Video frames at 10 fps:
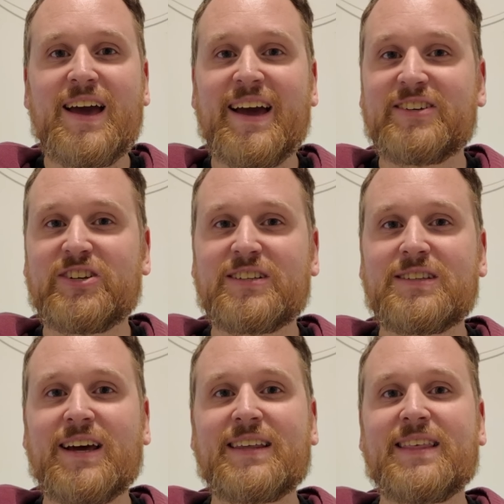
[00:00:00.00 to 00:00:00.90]
And
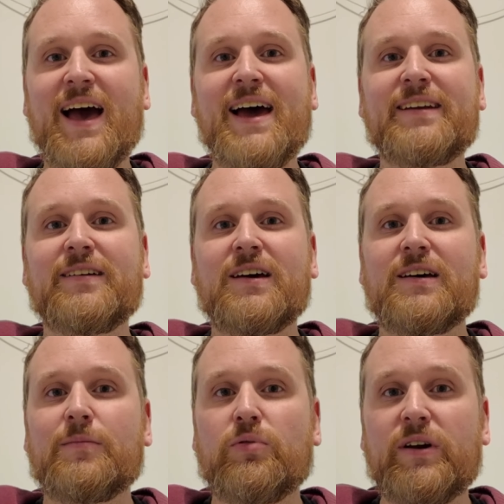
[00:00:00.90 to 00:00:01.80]
just like that,
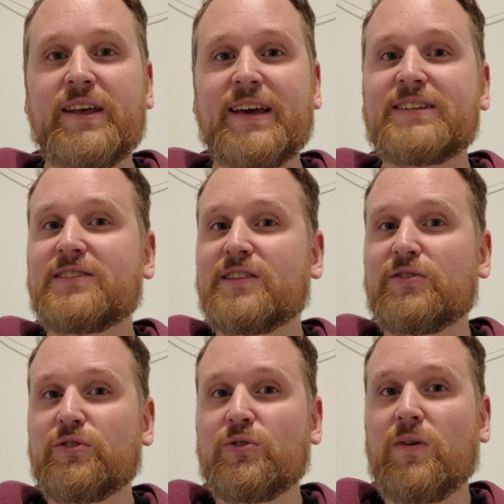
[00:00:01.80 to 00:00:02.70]
pretty easy to
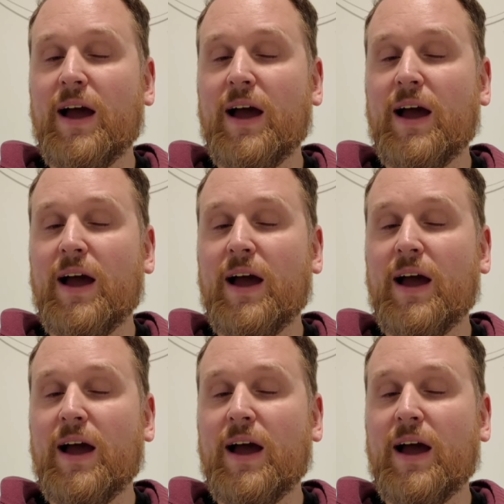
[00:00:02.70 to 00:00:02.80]
do.